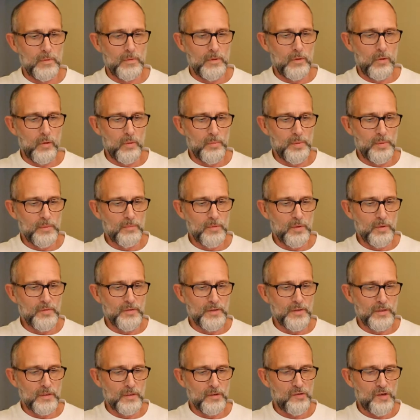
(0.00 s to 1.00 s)
all been
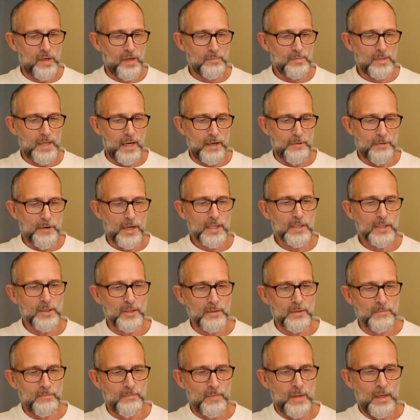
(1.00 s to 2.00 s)
moving in the same
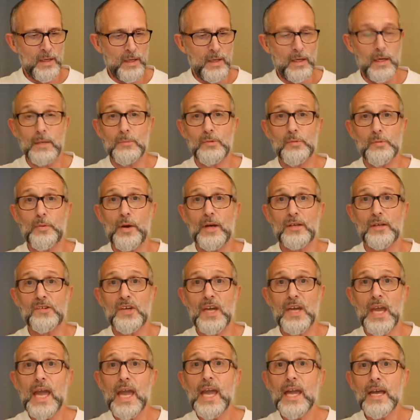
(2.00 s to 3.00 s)
direction. And I'm
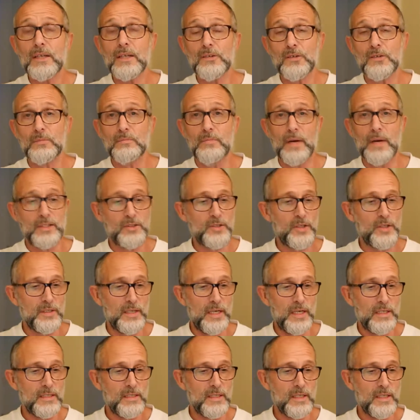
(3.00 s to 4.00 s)
surprised Kay hasn't mentioned
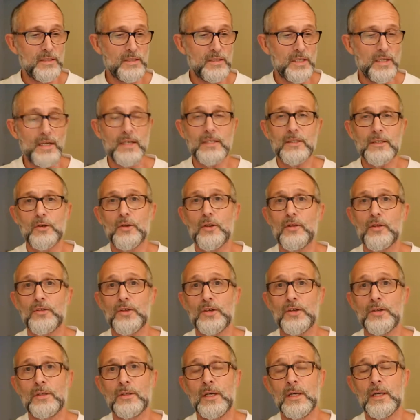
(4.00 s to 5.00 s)
anything tonight other
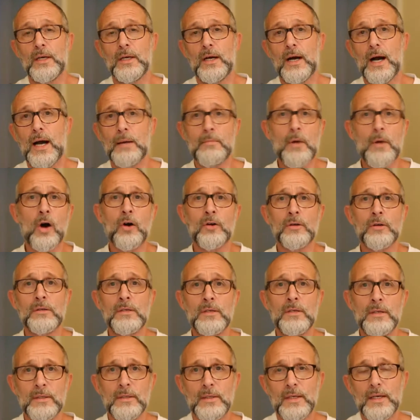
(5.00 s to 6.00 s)
than I'm
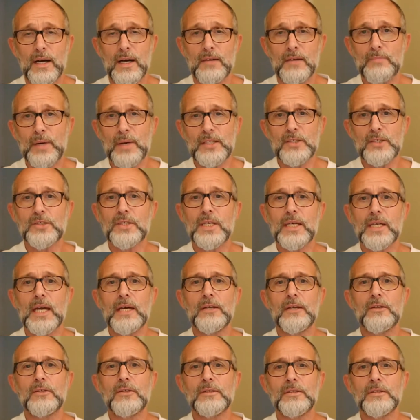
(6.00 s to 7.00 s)
on. I managed to
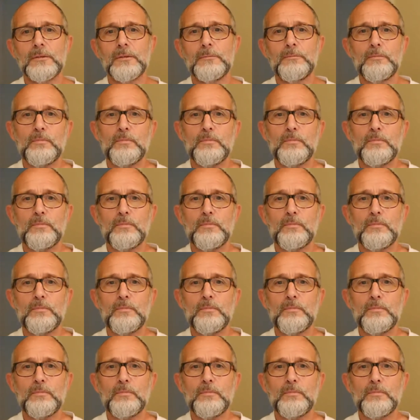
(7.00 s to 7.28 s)
get on.